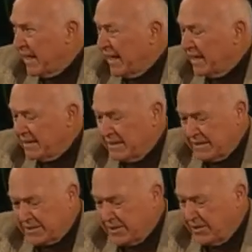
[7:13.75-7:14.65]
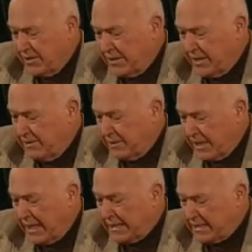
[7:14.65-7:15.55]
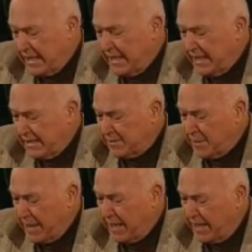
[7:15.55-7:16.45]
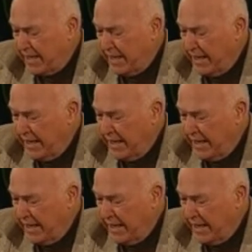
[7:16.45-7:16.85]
And so Isaiah is making